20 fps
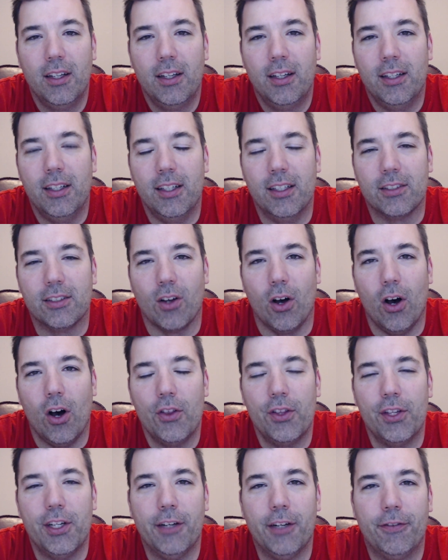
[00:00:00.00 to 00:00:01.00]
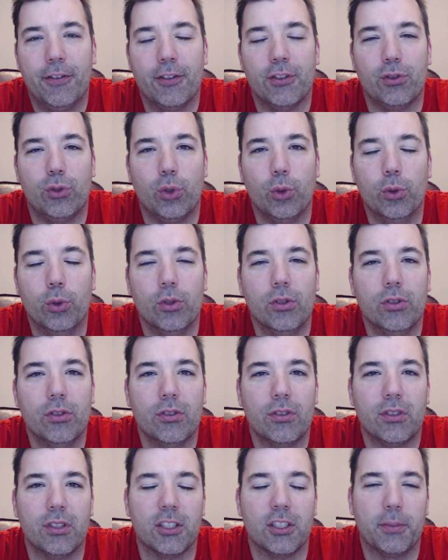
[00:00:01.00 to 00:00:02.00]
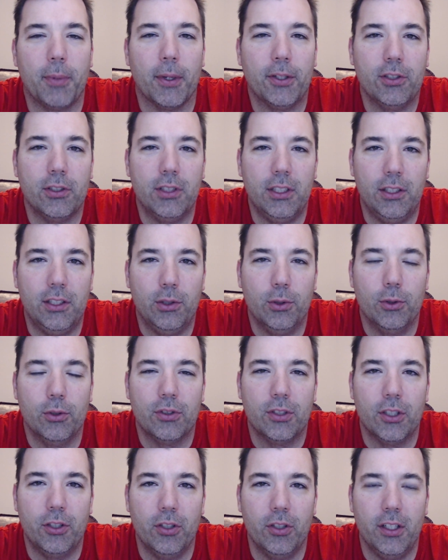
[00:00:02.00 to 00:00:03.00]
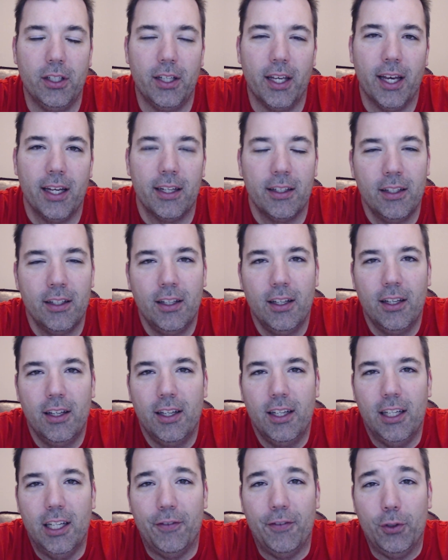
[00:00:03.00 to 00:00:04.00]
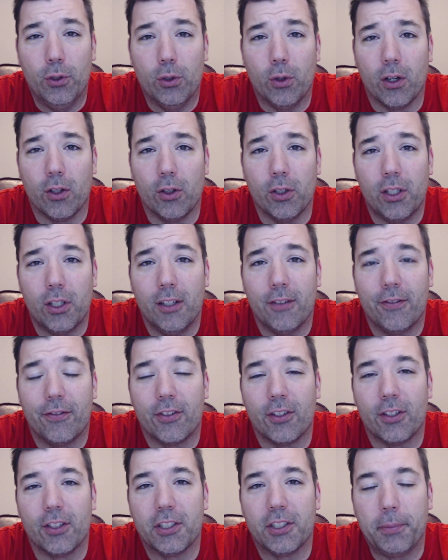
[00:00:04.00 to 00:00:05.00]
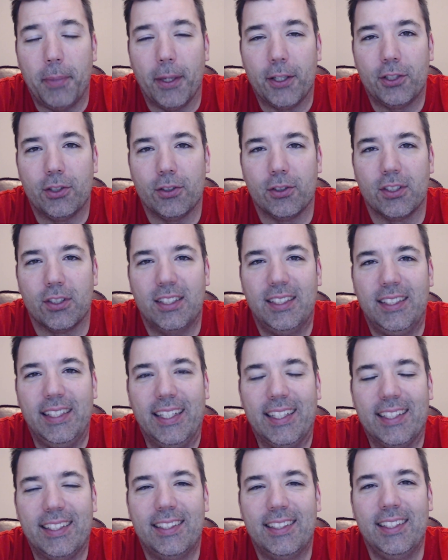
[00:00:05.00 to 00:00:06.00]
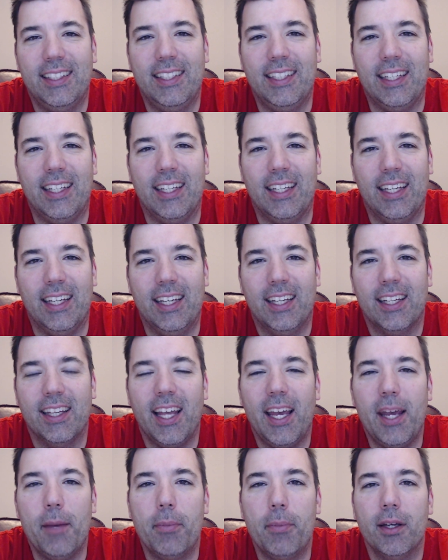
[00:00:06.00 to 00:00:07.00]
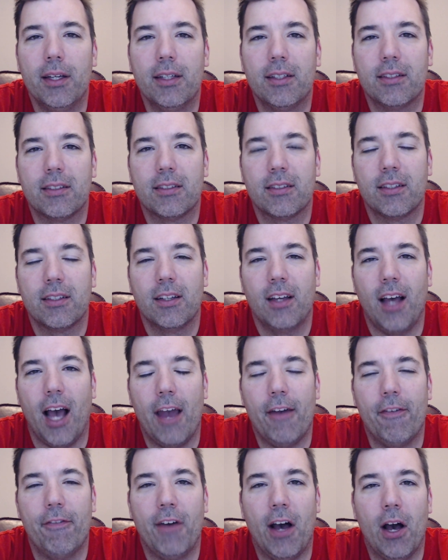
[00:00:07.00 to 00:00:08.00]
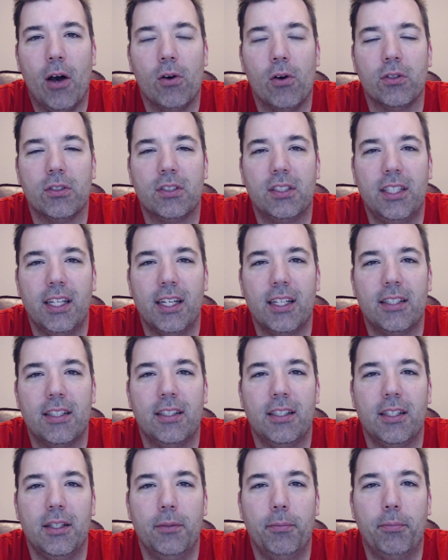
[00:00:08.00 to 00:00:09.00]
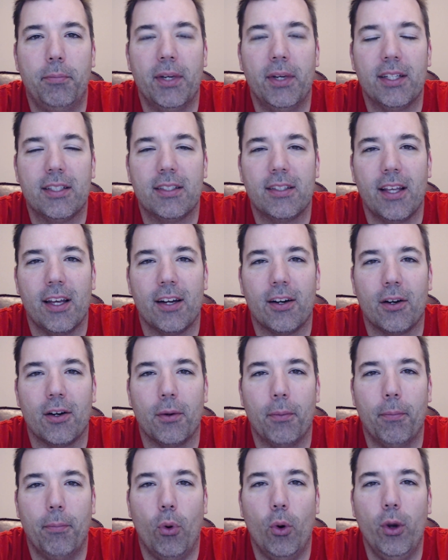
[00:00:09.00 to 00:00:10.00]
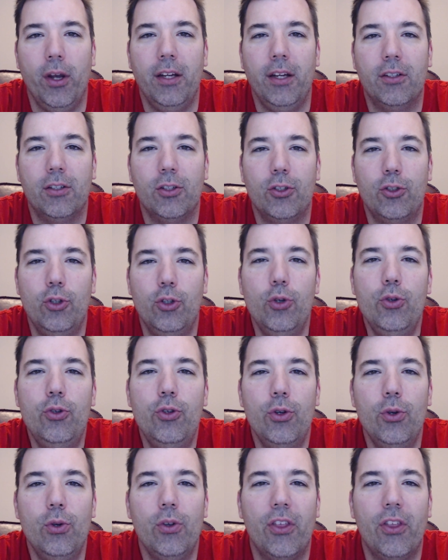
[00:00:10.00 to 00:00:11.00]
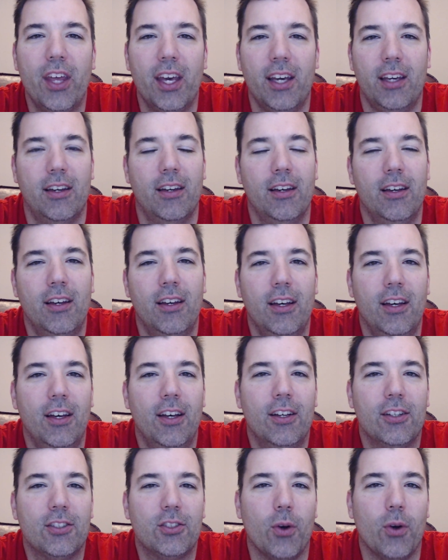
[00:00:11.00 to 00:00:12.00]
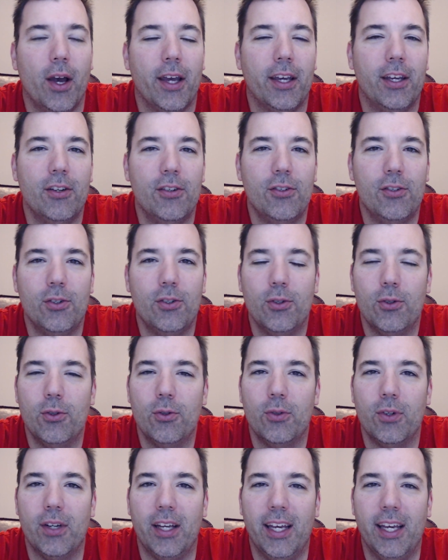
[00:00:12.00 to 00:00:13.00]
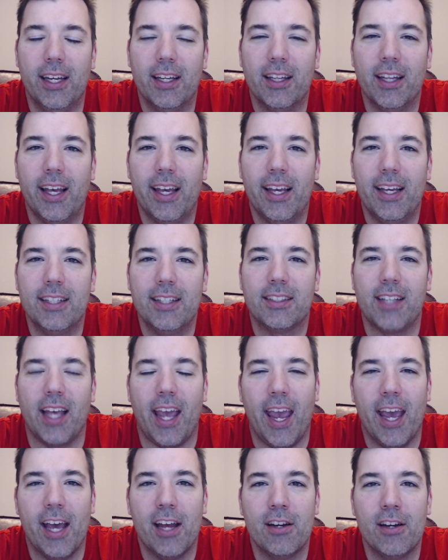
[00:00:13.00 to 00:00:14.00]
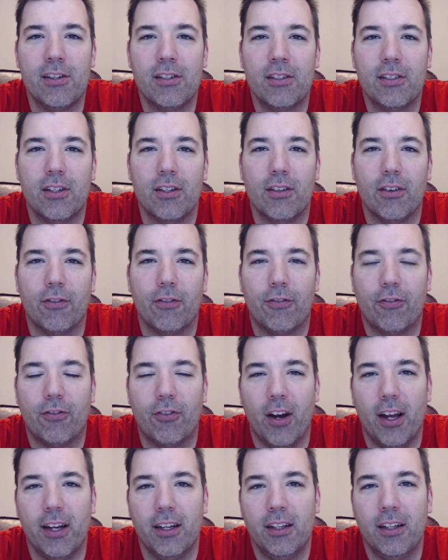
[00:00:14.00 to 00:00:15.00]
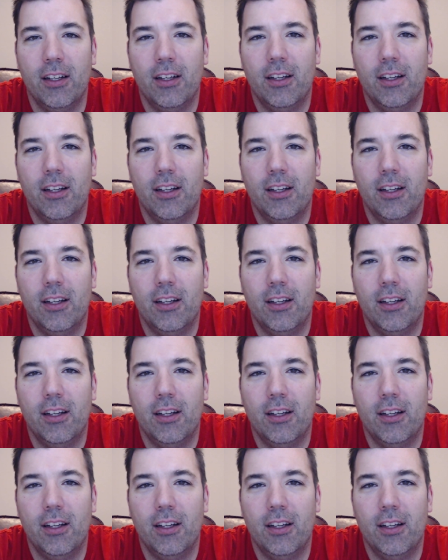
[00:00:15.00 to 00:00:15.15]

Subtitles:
is all the different tools and specialty tools that you can get. If you are looking for special CNC inlay bits, I found CNC bits that are 0.22 thick, so I can do inlays and fret